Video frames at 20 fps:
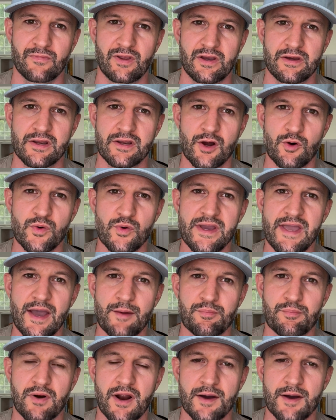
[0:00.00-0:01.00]
we
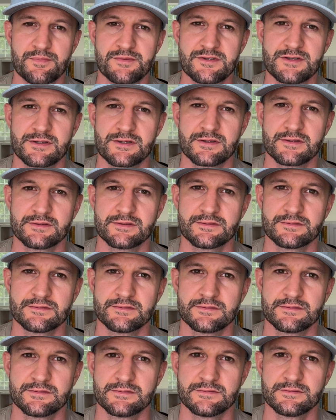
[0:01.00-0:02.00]
get prepped,
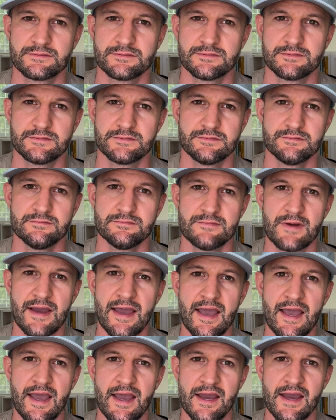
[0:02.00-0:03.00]

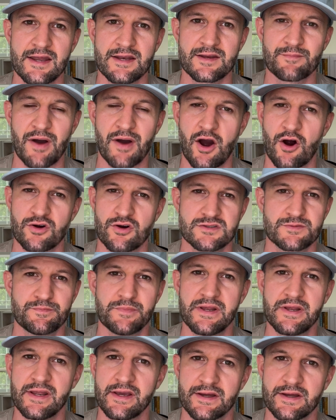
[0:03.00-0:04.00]
and my heart's
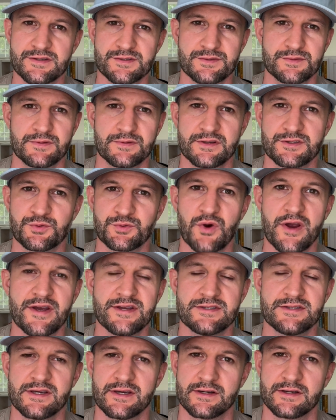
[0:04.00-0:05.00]
beating, it's
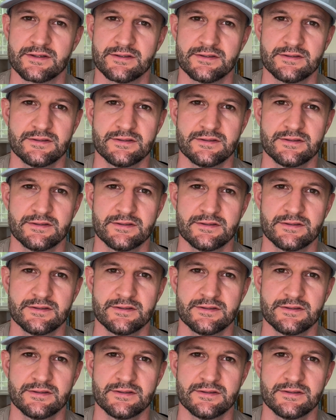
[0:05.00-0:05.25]
racing.